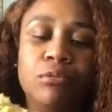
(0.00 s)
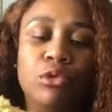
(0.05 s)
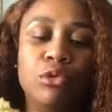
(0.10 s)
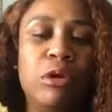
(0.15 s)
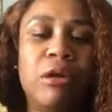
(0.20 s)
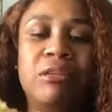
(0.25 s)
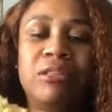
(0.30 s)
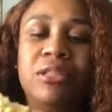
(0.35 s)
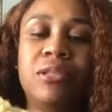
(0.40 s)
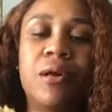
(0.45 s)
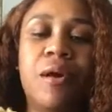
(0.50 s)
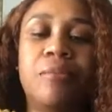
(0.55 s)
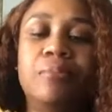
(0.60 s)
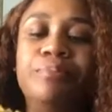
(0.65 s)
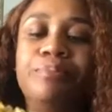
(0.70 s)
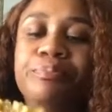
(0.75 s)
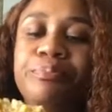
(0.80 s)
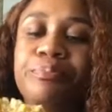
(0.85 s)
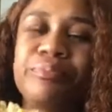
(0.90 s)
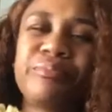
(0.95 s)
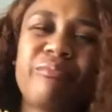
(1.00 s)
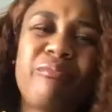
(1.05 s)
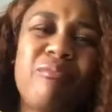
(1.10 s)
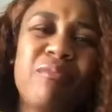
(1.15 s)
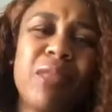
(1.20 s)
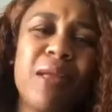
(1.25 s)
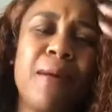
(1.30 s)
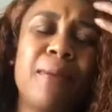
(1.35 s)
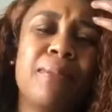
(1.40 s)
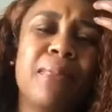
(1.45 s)
20 something,
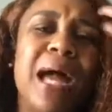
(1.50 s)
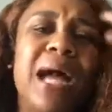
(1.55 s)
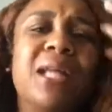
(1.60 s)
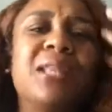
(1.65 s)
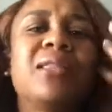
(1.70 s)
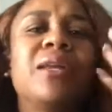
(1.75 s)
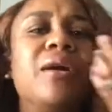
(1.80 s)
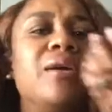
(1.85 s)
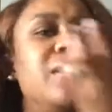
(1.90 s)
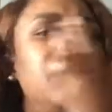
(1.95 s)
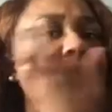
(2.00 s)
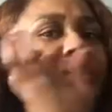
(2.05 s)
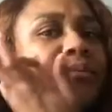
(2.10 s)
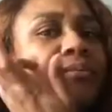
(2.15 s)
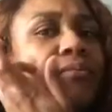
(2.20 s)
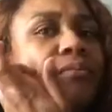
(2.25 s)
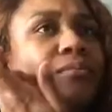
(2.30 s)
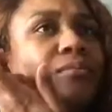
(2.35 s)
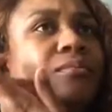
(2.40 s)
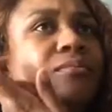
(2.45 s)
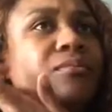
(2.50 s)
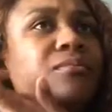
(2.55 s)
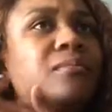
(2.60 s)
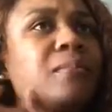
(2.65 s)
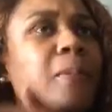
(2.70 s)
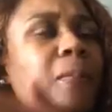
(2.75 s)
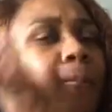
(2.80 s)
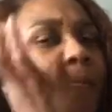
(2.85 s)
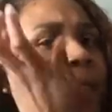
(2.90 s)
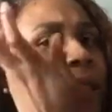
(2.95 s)
not 30,
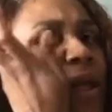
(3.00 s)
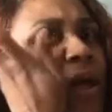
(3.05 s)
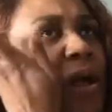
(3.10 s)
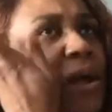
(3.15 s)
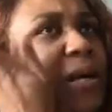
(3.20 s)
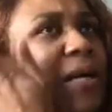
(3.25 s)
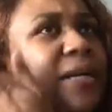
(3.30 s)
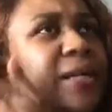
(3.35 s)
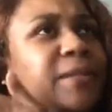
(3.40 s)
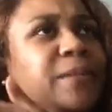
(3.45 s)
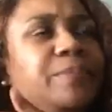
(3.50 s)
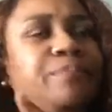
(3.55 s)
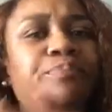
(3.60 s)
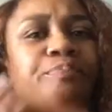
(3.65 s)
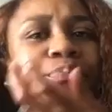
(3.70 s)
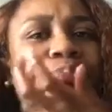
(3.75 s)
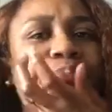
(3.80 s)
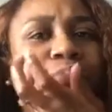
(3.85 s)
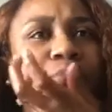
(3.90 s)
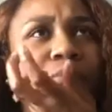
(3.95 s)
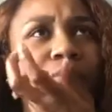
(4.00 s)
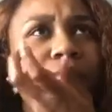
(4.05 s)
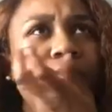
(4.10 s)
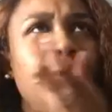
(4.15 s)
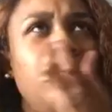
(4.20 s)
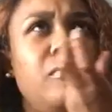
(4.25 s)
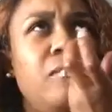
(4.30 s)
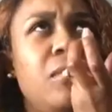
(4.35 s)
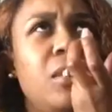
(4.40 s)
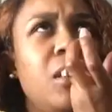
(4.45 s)
and
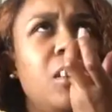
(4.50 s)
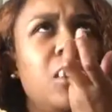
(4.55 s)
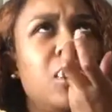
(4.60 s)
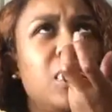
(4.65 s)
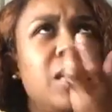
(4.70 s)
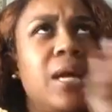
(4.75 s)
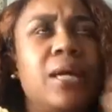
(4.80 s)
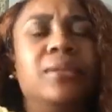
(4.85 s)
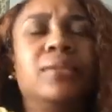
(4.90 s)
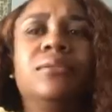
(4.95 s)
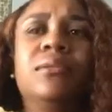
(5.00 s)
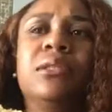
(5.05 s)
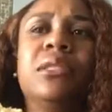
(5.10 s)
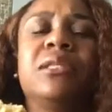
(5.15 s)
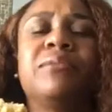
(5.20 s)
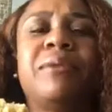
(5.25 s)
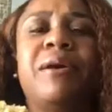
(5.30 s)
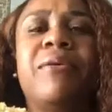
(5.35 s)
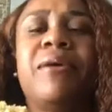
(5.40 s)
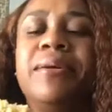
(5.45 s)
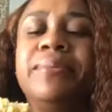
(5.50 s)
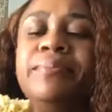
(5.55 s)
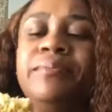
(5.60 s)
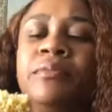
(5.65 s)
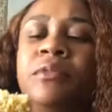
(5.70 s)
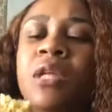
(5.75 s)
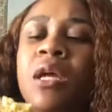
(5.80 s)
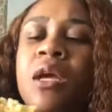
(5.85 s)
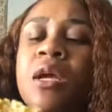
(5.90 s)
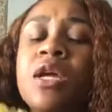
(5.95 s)
yeah, that's about right.
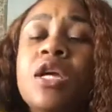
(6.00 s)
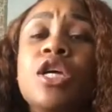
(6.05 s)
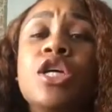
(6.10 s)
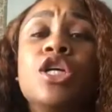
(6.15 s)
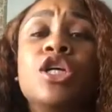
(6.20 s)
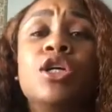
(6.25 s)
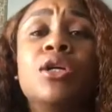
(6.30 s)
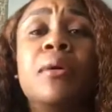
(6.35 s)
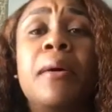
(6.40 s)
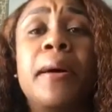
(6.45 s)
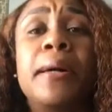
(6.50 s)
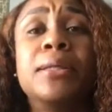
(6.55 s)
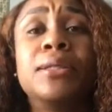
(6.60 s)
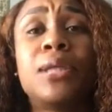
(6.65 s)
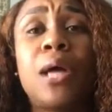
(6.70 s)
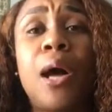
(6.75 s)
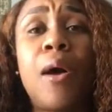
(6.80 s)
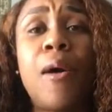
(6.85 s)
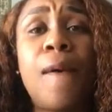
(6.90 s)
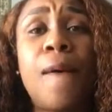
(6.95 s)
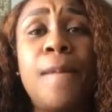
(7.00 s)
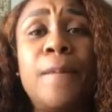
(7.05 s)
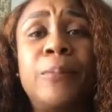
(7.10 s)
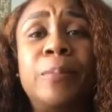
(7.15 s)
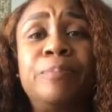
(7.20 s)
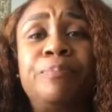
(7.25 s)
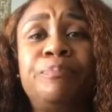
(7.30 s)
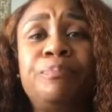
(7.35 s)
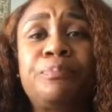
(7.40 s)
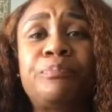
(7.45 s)

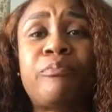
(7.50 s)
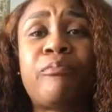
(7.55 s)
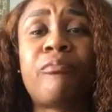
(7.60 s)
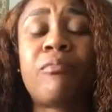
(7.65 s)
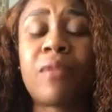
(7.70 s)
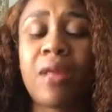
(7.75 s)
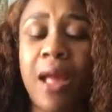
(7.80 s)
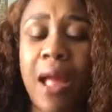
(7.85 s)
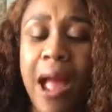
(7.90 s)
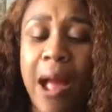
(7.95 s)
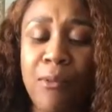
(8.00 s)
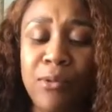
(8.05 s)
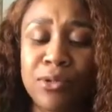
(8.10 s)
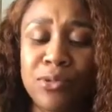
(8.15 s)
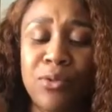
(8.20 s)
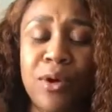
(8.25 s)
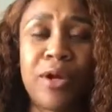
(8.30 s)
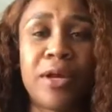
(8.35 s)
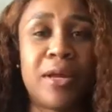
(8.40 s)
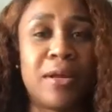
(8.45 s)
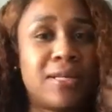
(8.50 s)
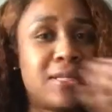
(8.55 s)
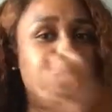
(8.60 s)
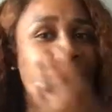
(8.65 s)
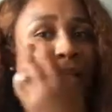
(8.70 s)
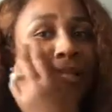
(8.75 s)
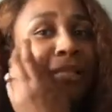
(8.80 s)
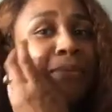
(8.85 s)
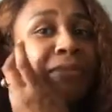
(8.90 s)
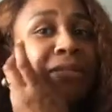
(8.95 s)
So I was working,
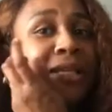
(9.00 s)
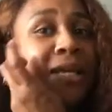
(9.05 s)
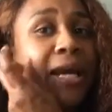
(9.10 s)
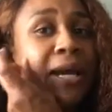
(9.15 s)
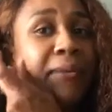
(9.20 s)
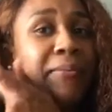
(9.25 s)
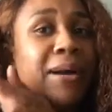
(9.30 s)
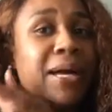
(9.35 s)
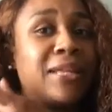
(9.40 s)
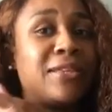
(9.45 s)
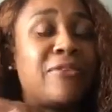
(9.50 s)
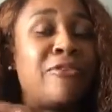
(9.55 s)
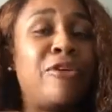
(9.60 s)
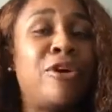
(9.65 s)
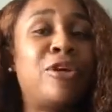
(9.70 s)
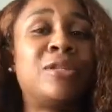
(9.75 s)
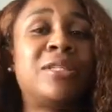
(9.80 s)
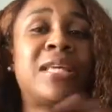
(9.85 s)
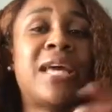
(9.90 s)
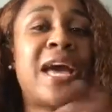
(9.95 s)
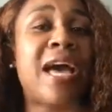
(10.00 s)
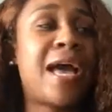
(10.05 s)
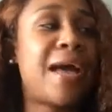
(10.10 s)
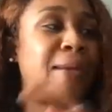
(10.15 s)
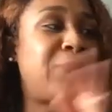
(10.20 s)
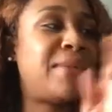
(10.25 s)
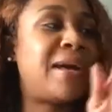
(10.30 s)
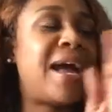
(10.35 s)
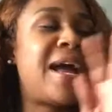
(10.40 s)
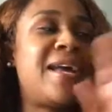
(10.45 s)
because let me tell you about the first
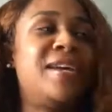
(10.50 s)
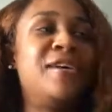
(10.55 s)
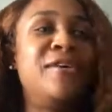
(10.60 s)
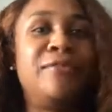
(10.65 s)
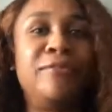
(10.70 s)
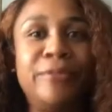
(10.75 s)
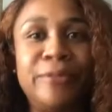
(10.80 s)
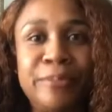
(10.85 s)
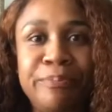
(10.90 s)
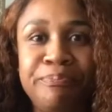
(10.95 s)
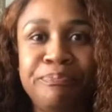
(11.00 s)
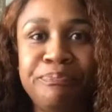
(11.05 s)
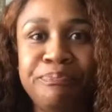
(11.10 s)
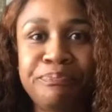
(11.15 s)
time I ever